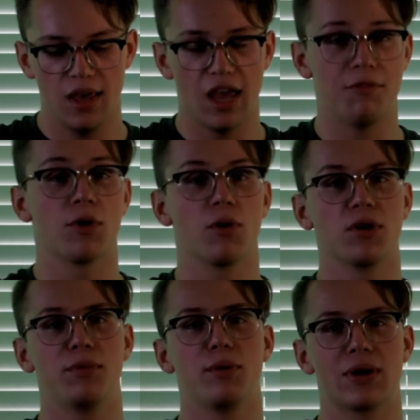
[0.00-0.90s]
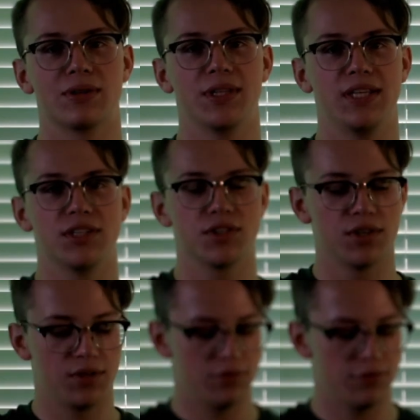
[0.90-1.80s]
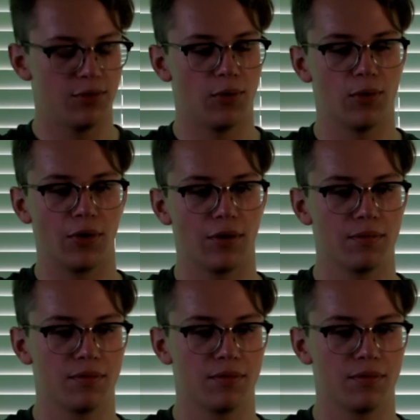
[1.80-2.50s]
If you're going to be wearing these or